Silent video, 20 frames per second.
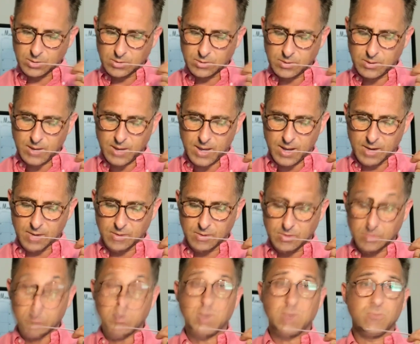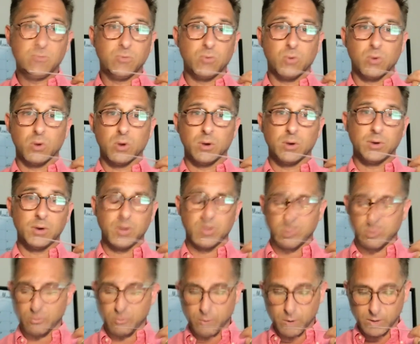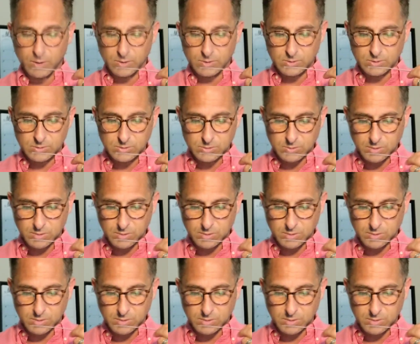that could be for a number of reasons.